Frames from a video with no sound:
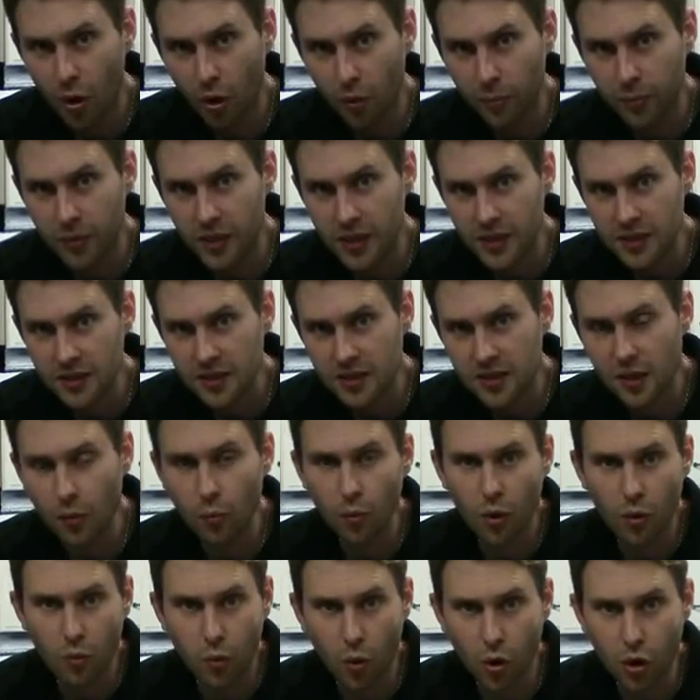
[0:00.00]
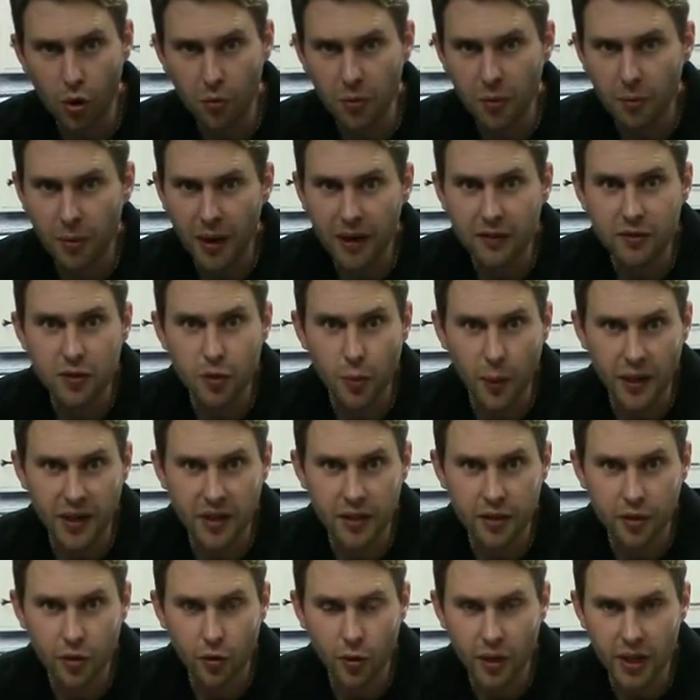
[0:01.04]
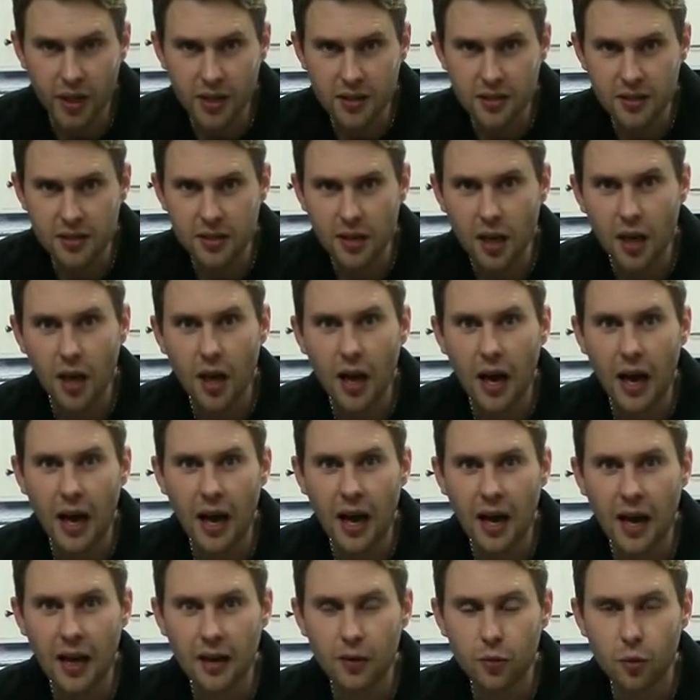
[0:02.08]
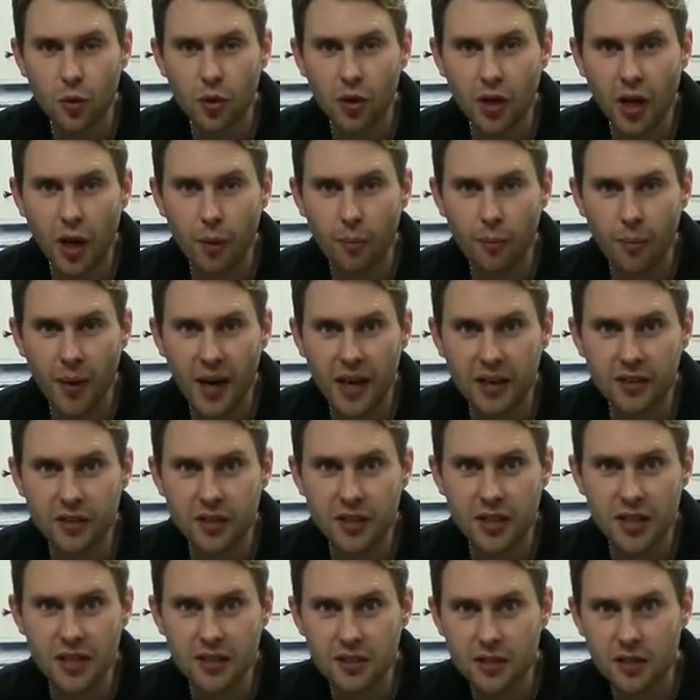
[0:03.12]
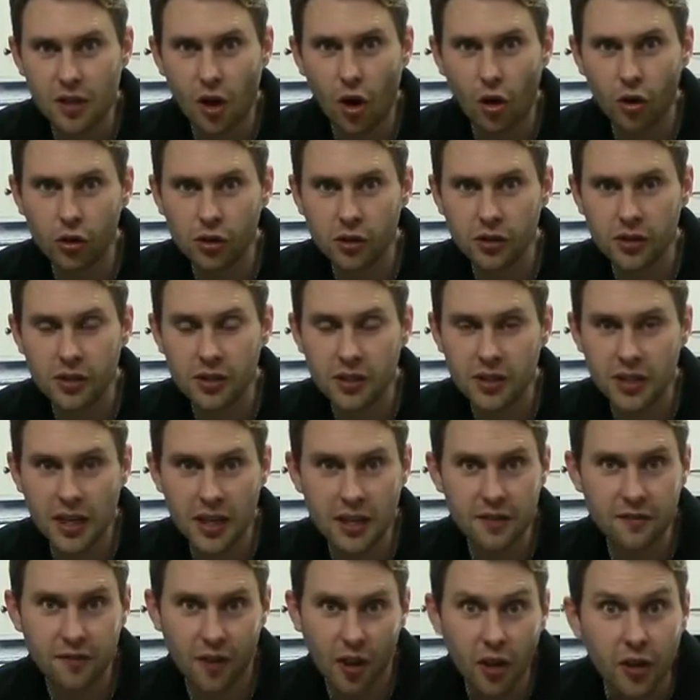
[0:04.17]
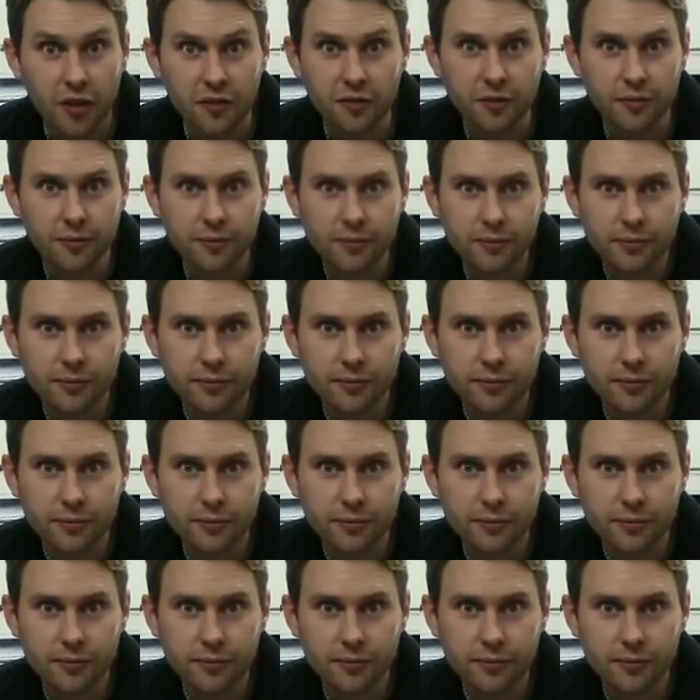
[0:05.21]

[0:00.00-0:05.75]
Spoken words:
pop this somewhere warm, about 20 degrees, and we'll come back to this on day 5.